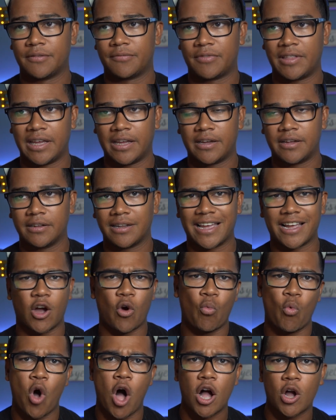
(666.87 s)
think like a
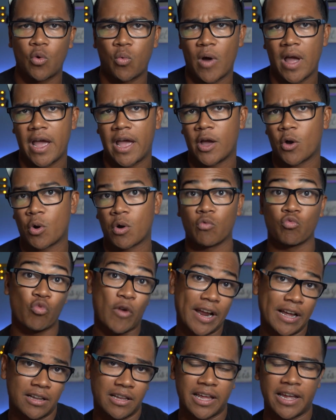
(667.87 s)
walkway or
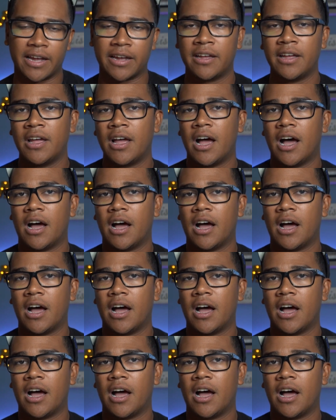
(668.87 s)
railing,